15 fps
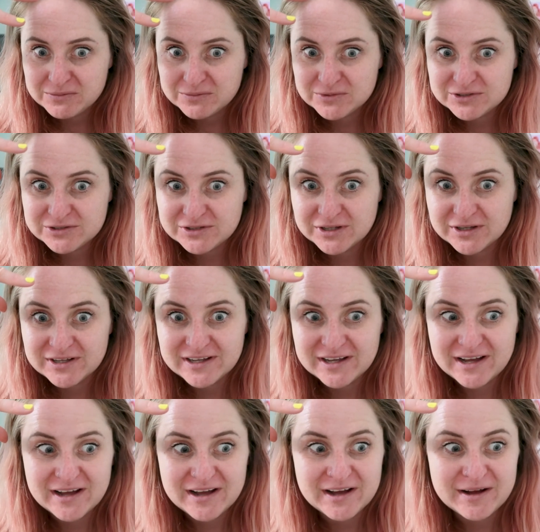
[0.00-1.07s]
was that
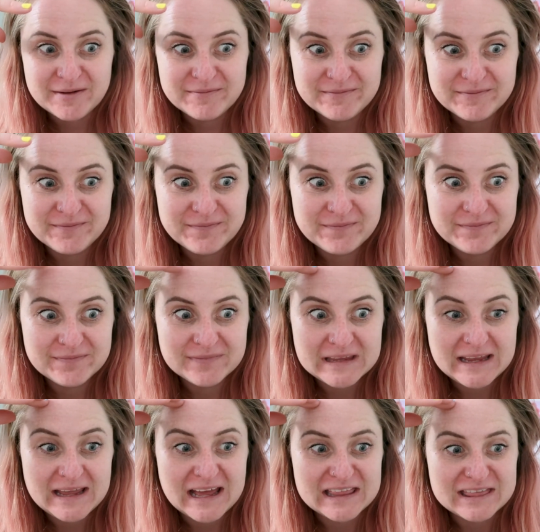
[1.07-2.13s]

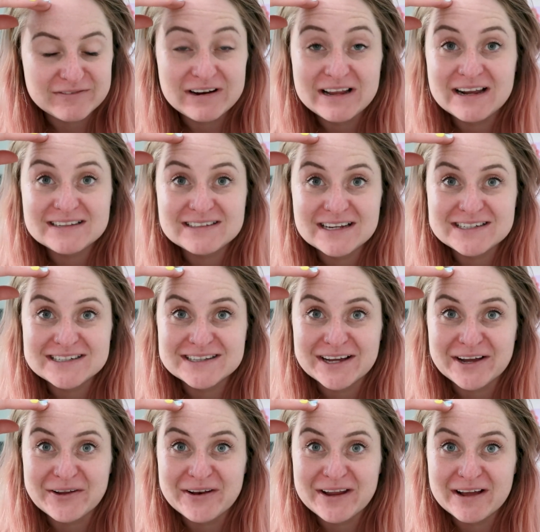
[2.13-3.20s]
the realisation
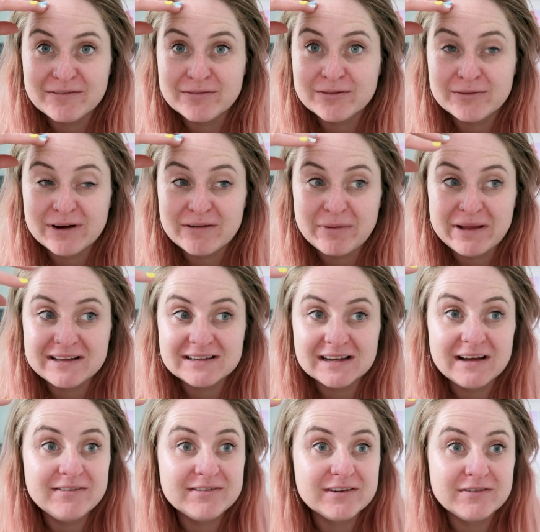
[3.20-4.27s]
that I only have 3 weeks
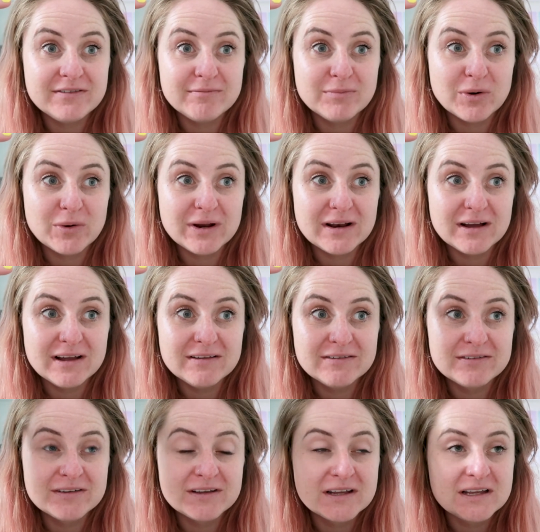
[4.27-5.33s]
left of employed life